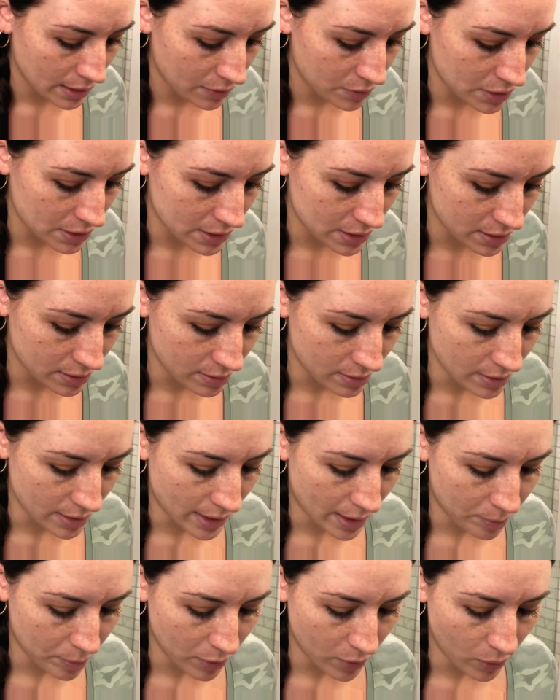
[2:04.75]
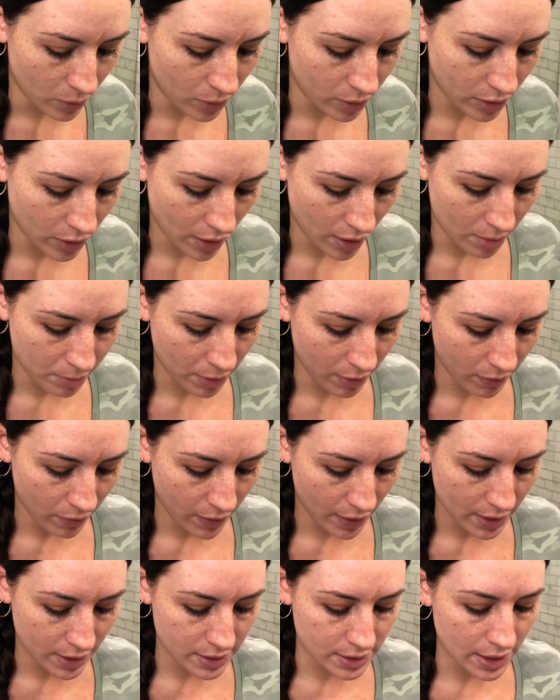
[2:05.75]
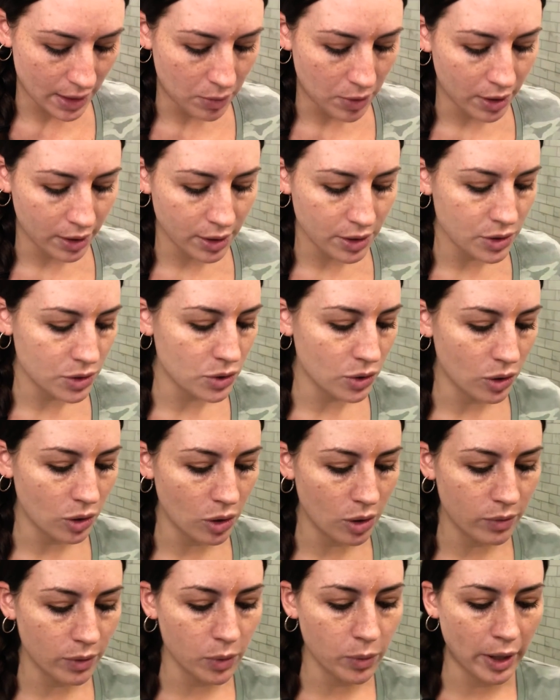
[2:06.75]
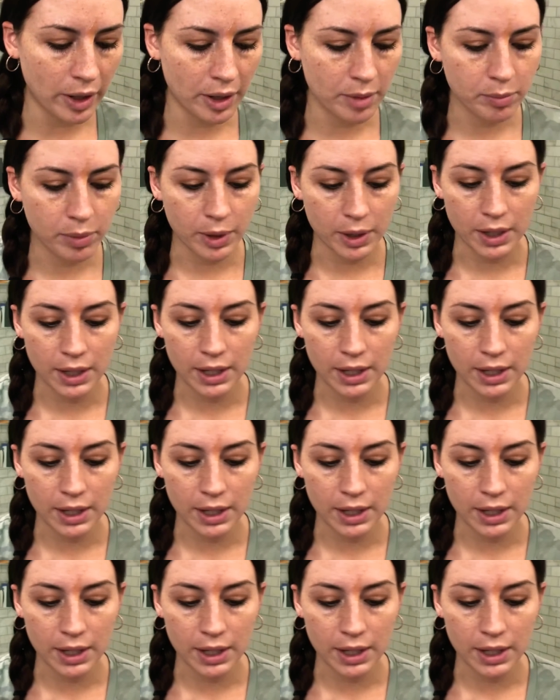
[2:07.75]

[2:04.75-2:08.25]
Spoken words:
just slapping the whole thing on my face. I want control over where I'm putting